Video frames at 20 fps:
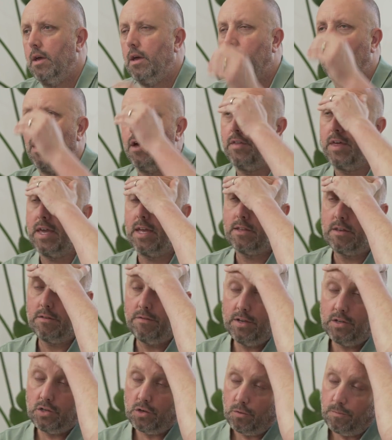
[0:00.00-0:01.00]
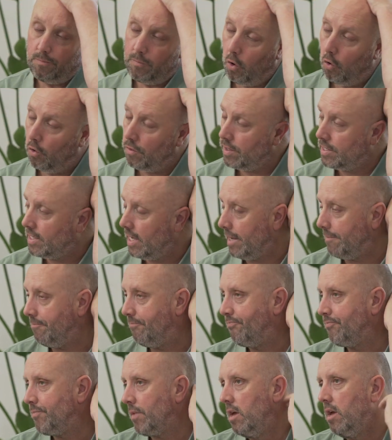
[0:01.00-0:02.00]
the individual or the team.
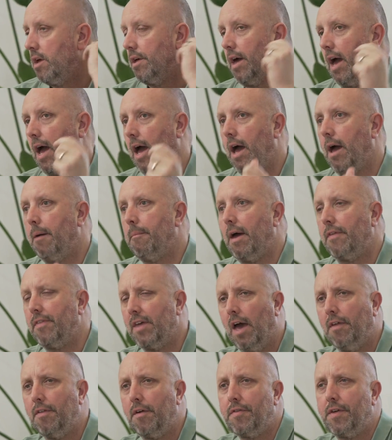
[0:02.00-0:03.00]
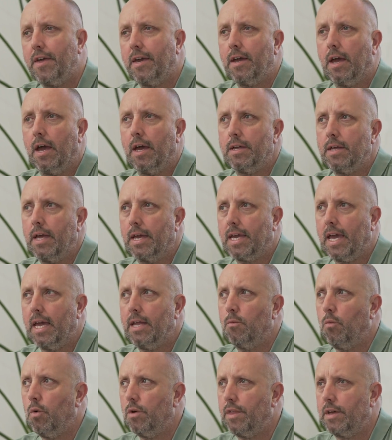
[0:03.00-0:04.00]
And the other thing,
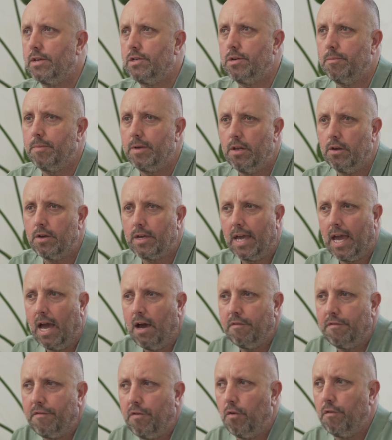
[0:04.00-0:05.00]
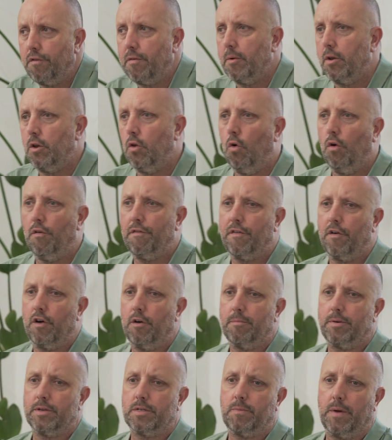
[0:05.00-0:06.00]
again, what they should be looking out for from a law
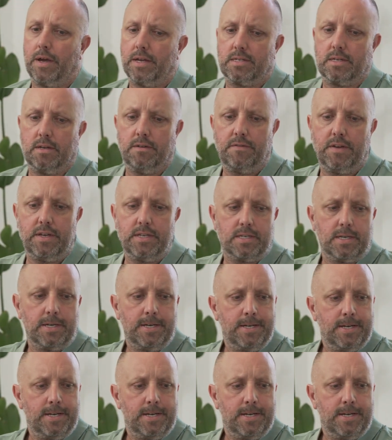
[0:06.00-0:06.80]
firm perspective is